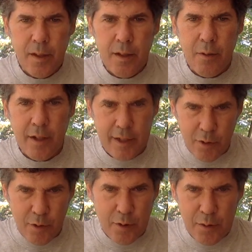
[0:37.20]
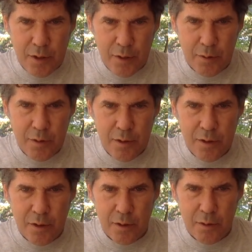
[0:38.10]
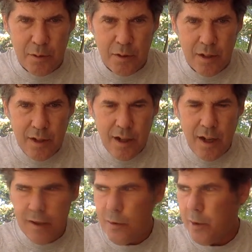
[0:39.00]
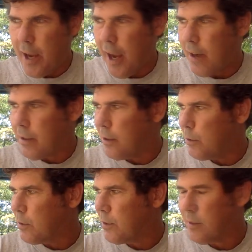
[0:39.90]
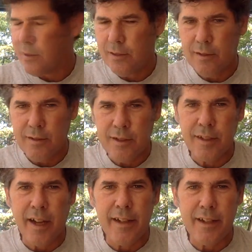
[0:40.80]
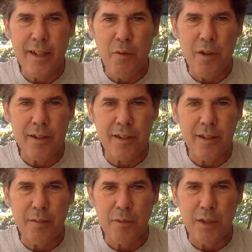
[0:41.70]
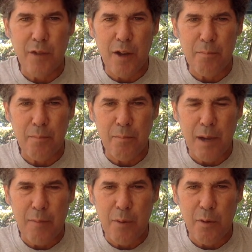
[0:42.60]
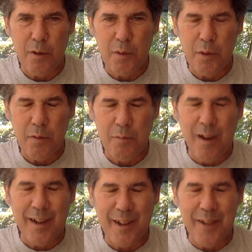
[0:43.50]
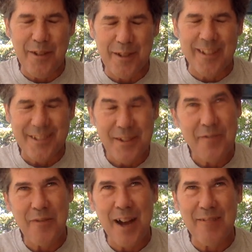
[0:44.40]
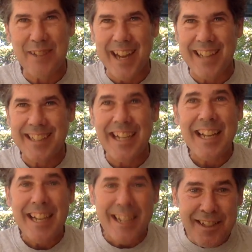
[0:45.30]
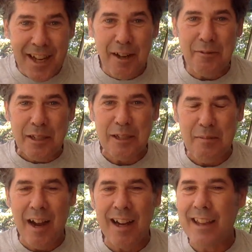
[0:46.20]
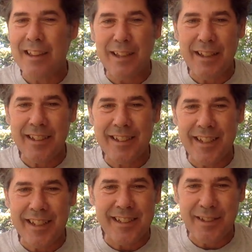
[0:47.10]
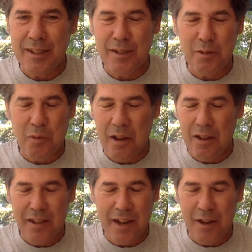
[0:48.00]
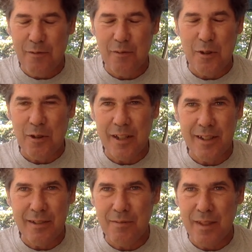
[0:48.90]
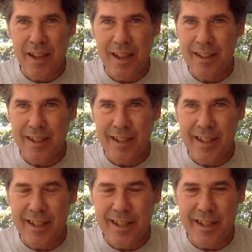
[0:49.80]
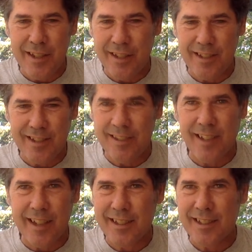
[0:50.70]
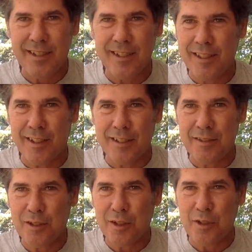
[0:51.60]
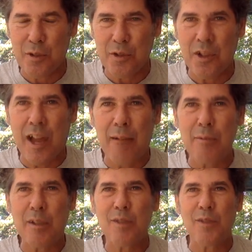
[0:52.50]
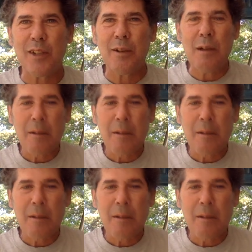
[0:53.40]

I want to introduce you to a new cat who's decided he wants to come live on my porch with my other five cats. He's not really mine. I think he's well cared for. He just likes the social atmosphere.